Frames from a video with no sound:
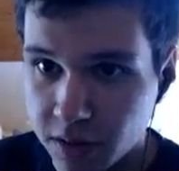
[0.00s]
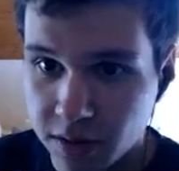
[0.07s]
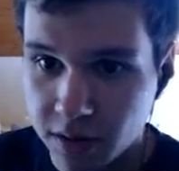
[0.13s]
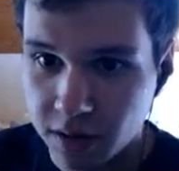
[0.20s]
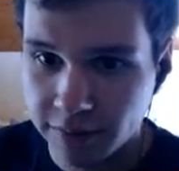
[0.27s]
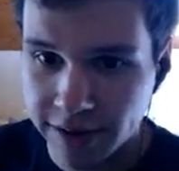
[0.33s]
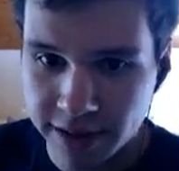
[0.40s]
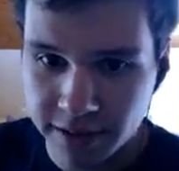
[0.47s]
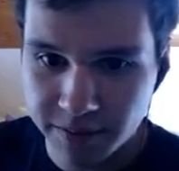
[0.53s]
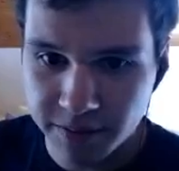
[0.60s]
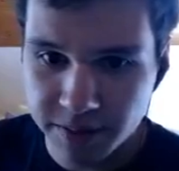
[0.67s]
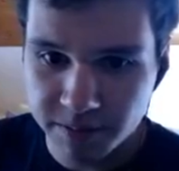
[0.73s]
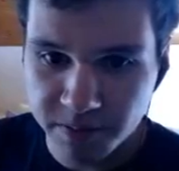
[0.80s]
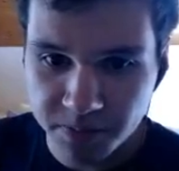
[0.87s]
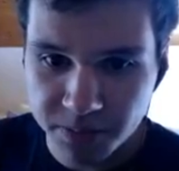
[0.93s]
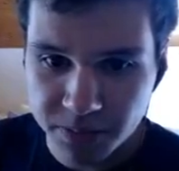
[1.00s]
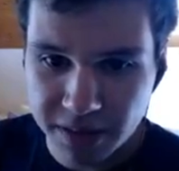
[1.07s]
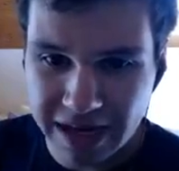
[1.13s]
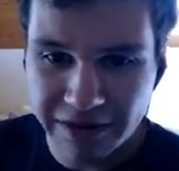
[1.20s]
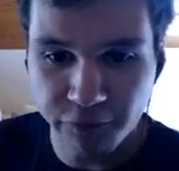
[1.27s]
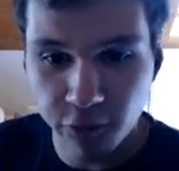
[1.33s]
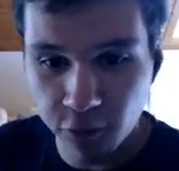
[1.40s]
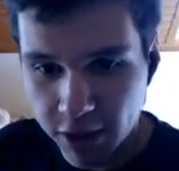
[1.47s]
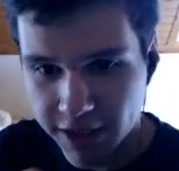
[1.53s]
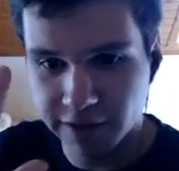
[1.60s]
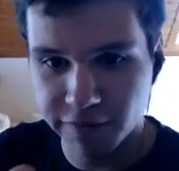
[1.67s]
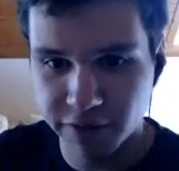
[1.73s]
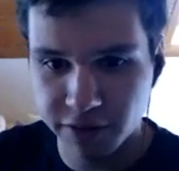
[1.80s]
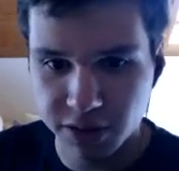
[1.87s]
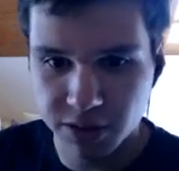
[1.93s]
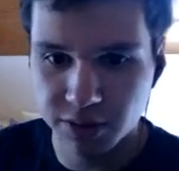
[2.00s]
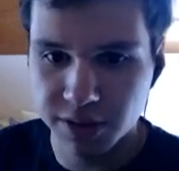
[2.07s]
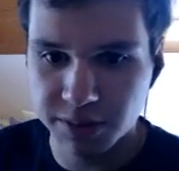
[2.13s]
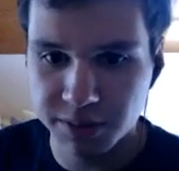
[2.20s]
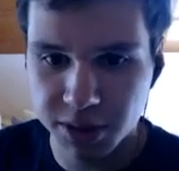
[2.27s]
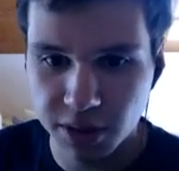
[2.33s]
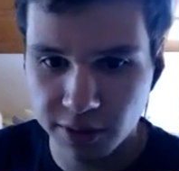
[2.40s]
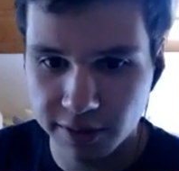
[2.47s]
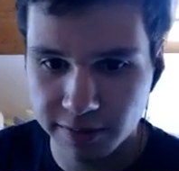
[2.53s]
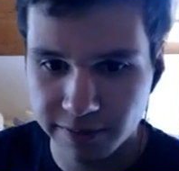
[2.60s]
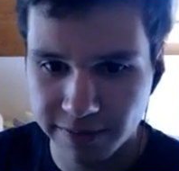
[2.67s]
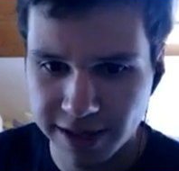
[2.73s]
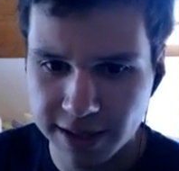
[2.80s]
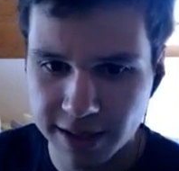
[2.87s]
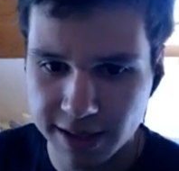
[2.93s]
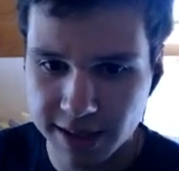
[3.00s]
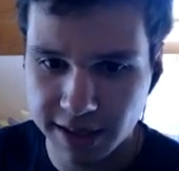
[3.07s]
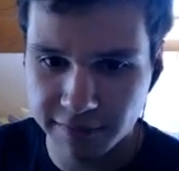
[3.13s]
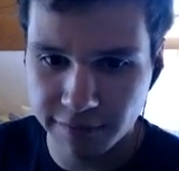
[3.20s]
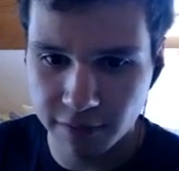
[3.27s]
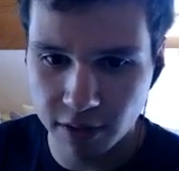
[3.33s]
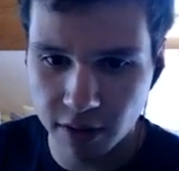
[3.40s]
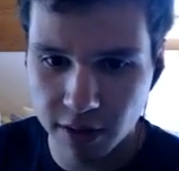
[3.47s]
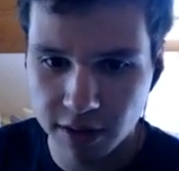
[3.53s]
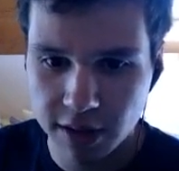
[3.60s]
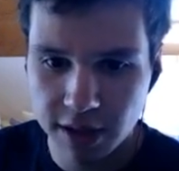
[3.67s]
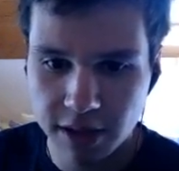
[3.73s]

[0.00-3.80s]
Well, uh, three different schools, I'm sorry. Why did I say four?